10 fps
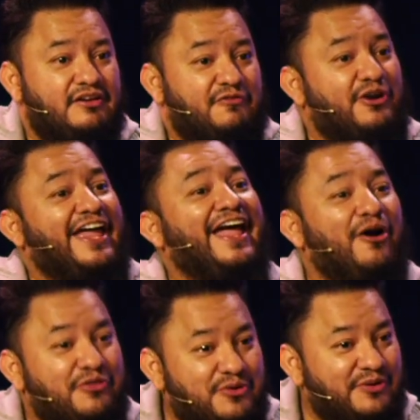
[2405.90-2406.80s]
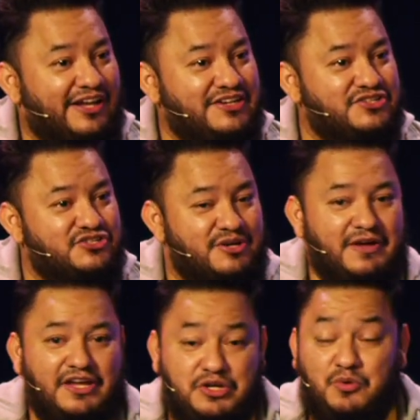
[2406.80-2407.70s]
for a healthy relationship.
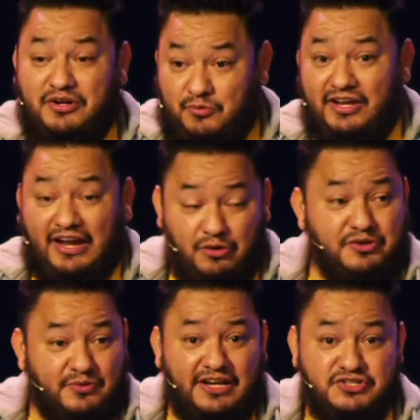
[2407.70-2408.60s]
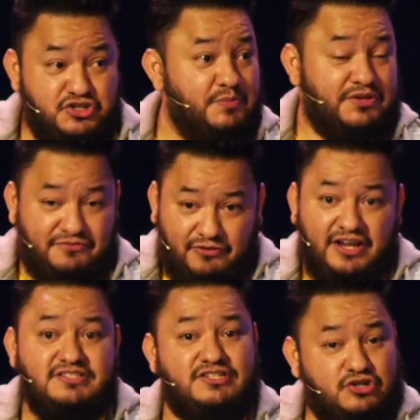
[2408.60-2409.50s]
You want a healthy relationship with your
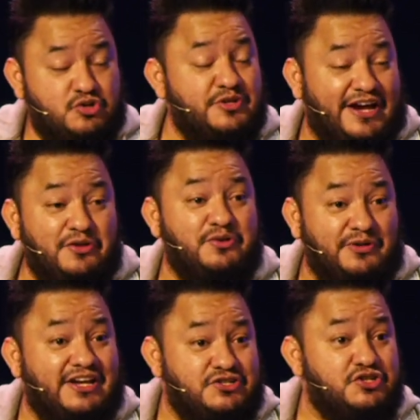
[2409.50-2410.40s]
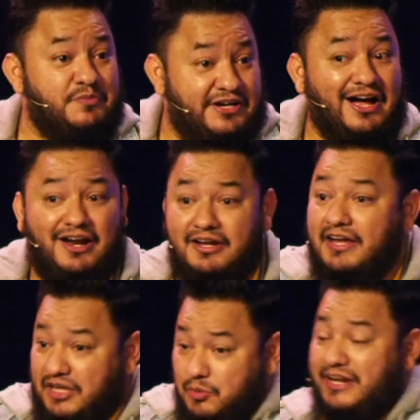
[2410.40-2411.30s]
friends? It starts with a healthy relationship with God.
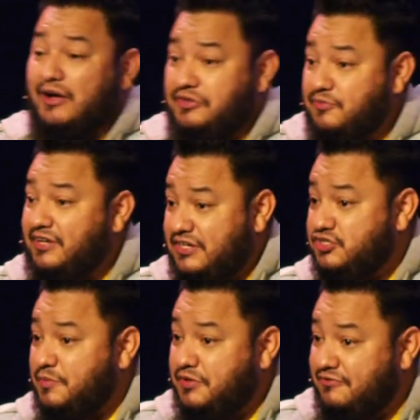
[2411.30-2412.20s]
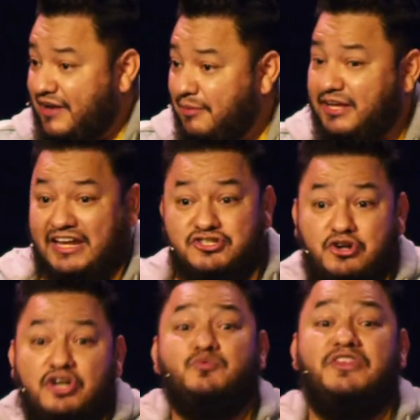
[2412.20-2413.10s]
You want a healthy relationship with your family? It
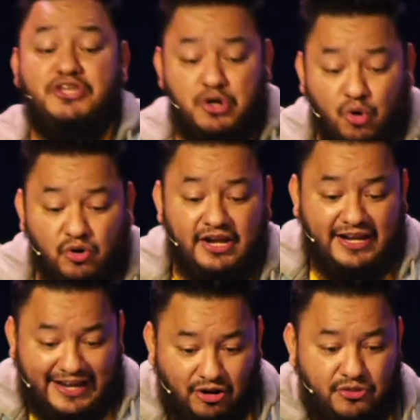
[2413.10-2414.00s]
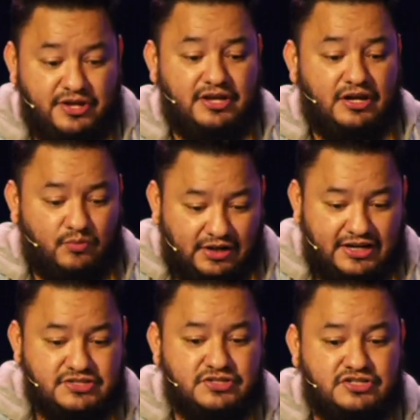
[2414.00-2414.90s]
starts with your healthy
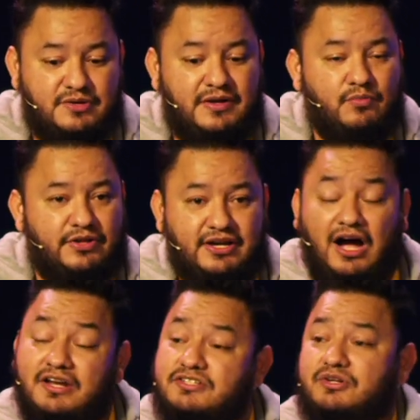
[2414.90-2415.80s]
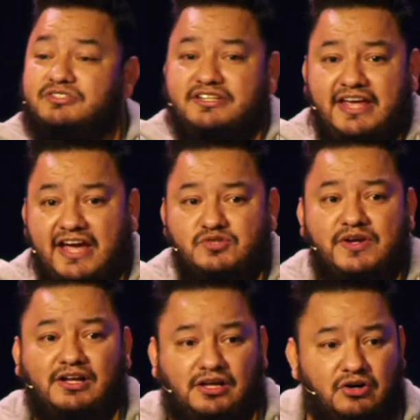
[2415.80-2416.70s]
relationship with God. And so today, as we
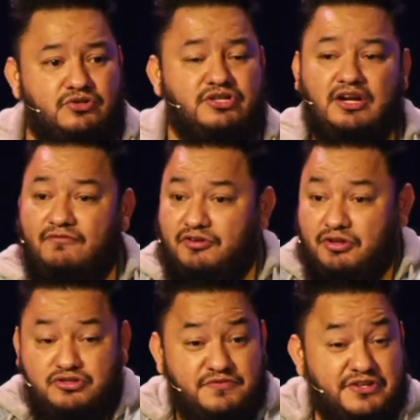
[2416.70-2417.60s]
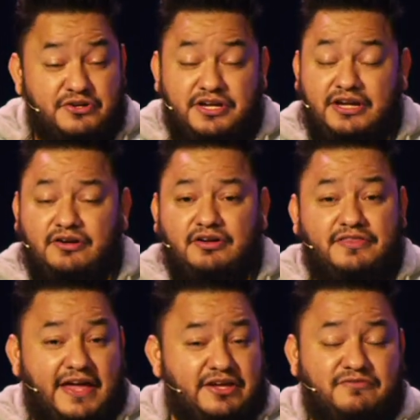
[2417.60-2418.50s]
close, for those of you that are here, and
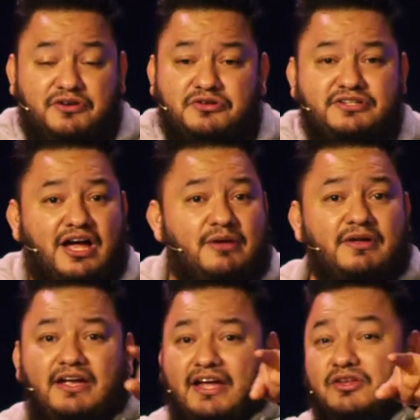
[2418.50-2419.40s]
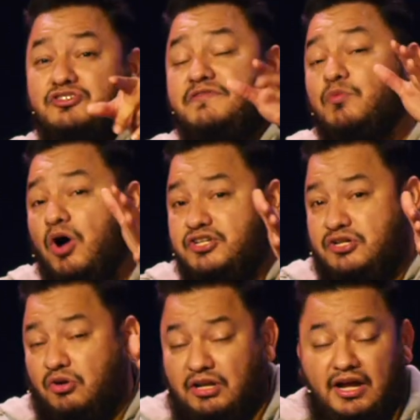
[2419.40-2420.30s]
thank you for your time, and those of you watching
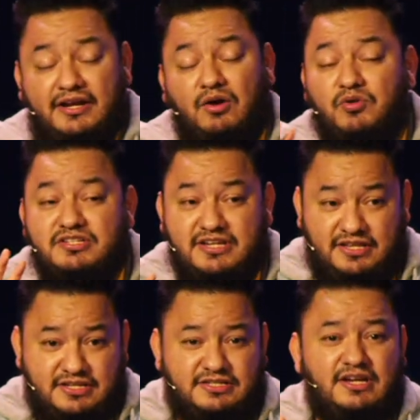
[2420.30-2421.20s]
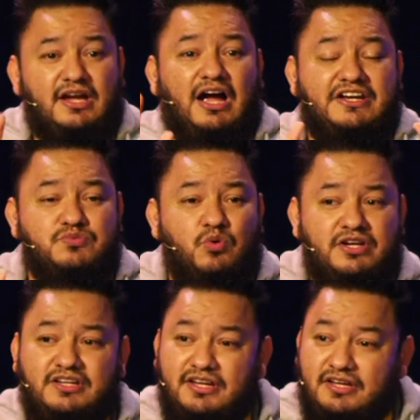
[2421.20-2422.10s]
online, I want to say this. I want
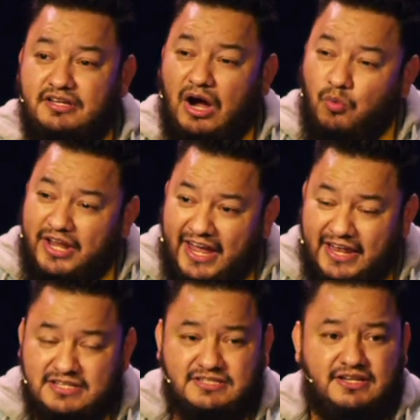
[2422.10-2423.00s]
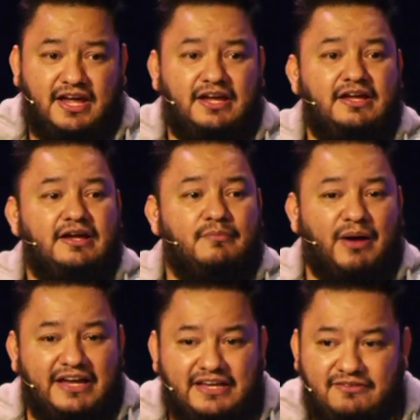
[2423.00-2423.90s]
to end today by
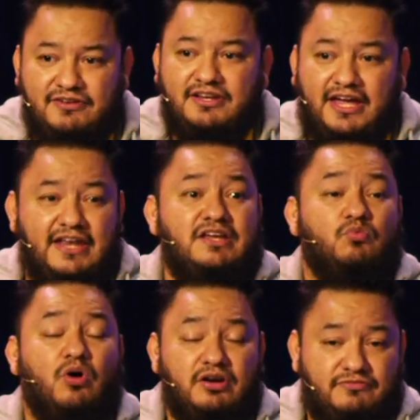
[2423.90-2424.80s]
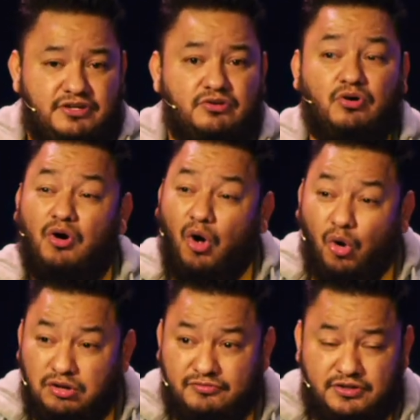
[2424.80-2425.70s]
giving any one of you or
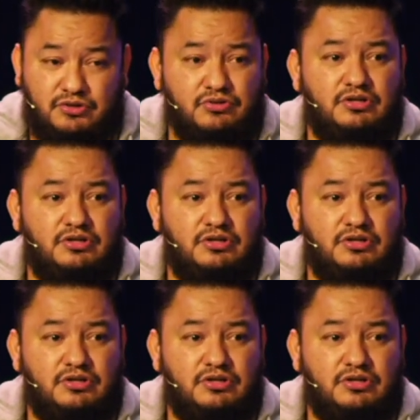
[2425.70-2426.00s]
all of you,